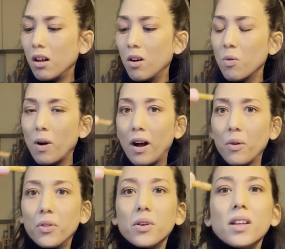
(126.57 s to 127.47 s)
Oh
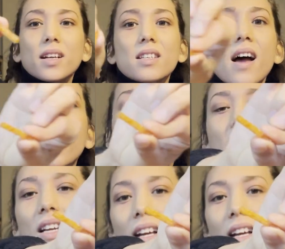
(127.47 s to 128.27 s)
wow, they're like tiny